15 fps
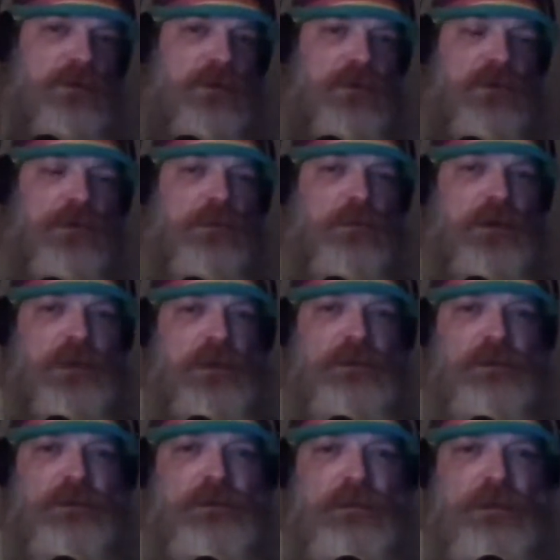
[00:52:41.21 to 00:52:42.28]
in your
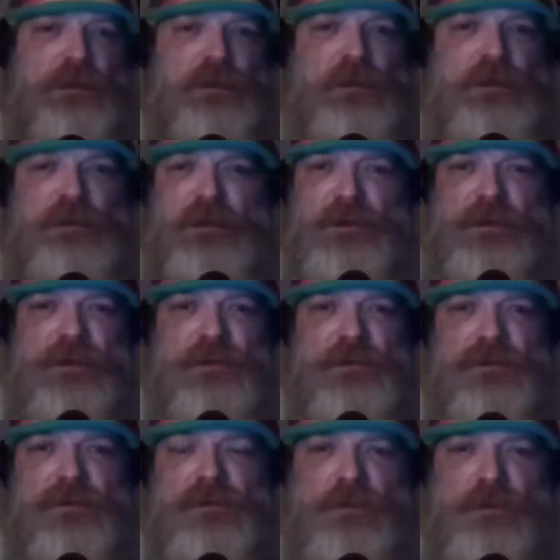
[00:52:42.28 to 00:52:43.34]
mind
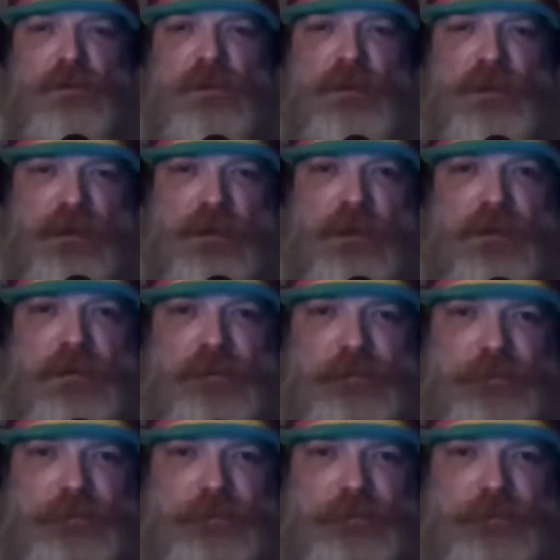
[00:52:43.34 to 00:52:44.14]
of where they are.